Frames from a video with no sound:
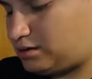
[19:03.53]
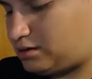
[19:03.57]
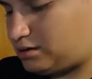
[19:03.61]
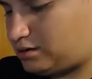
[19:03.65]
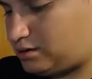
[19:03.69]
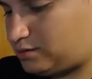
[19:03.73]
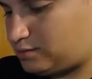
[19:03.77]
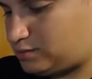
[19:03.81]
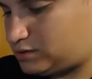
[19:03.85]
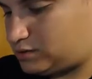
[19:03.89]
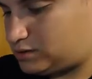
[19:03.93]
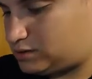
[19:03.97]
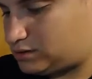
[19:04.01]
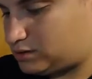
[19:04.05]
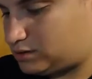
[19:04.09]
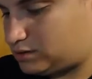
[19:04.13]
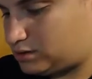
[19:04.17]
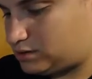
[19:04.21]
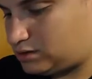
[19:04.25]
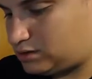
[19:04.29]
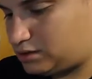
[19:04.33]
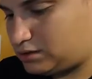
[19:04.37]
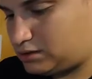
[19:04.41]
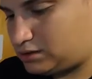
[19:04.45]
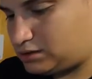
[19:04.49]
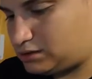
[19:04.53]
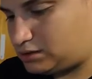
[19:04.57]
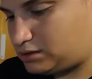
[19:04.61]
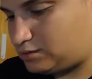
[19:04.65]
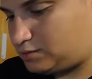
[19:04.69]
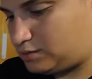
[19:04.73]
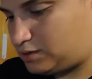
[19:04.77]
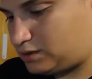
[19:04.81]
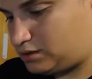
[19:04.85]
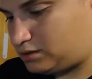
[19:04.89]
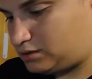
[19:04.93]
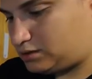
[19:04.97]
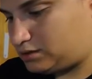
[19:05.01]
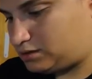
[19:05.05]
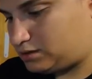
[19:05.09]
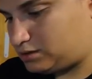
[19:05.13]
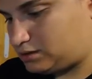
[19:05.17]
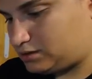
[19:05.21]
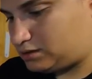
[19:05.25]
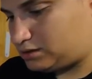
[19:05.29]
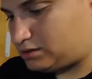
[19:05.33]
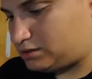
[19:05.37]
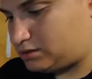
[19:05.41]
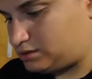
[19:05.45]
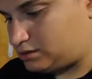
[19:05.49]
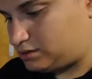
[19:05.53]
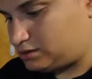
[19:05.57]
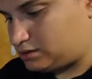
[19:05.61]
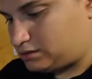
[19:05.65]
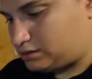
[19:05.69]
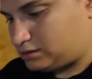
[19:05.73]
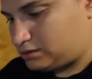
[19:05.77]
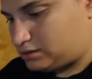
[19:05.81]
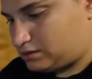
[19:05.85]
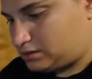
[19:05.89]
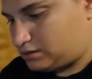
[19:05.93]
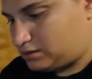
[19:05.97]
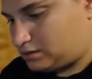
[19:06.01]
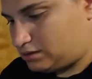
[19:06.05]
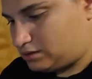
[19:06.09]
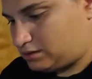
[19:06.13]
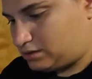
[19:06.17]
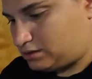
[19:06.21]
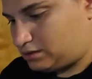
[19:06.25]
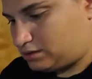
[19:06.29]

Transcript: I'm just going to estimate this